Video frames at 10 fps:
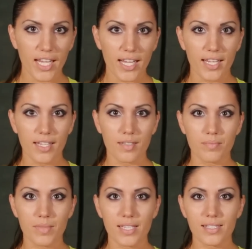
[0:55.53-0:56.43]

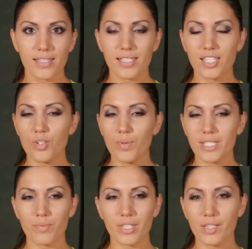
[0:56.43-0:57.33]
Um, still
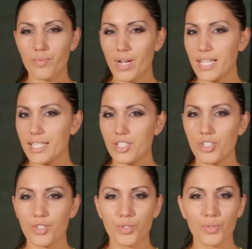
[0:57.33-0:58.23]
wasn't really ready
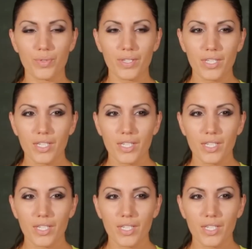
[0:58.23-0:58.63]
to